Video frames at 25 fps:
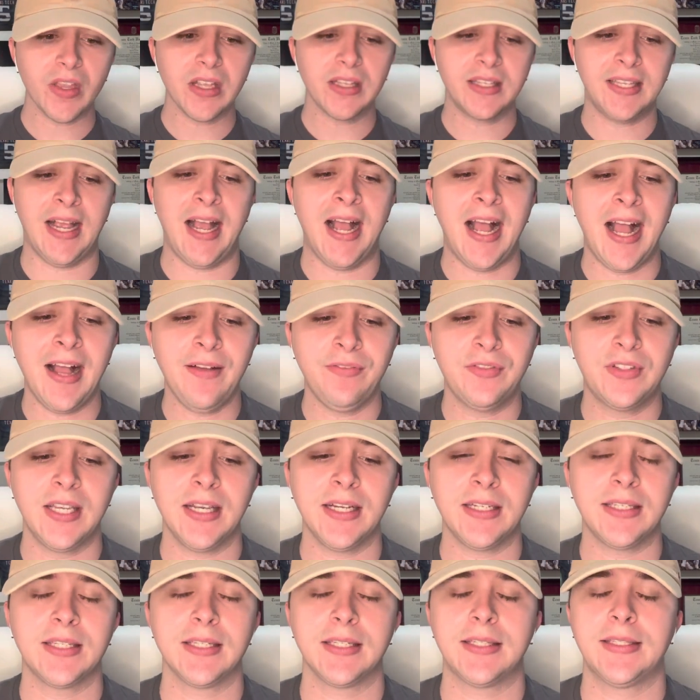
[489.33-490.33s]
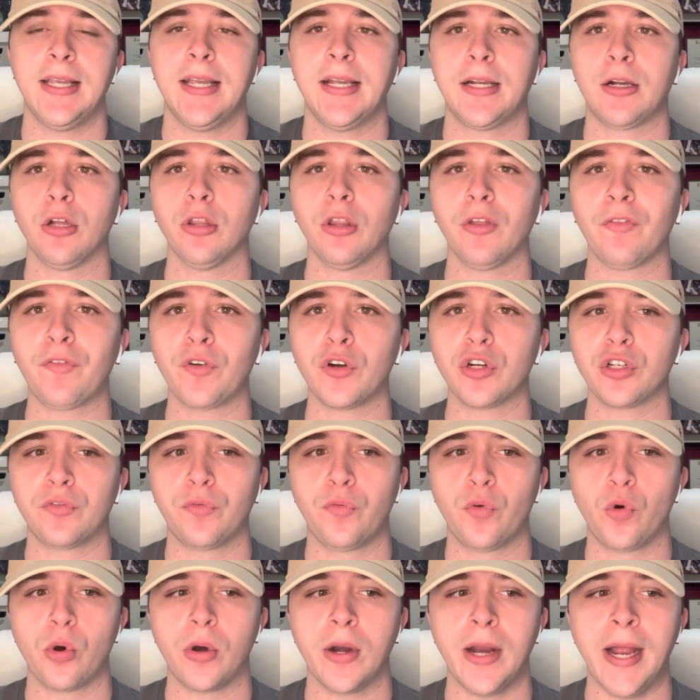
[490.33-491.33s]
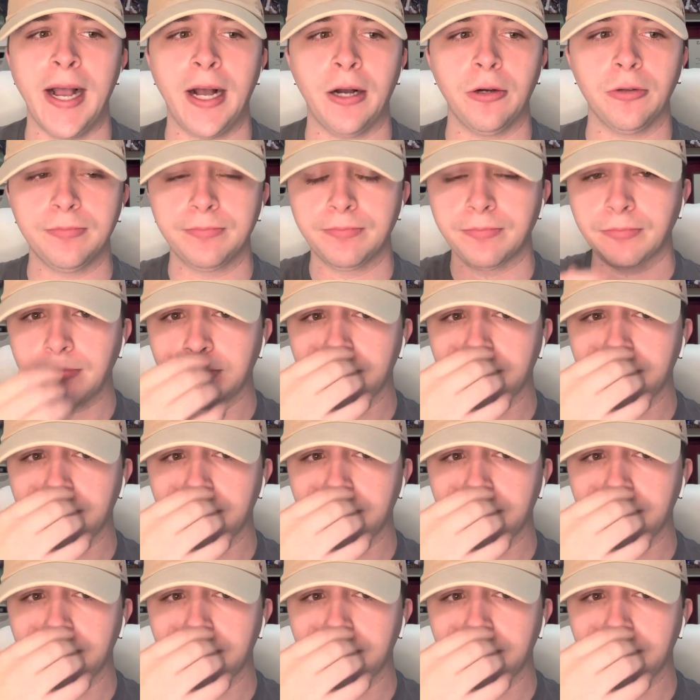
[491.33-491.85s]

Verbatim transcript: To have Texas Tech on the first four out,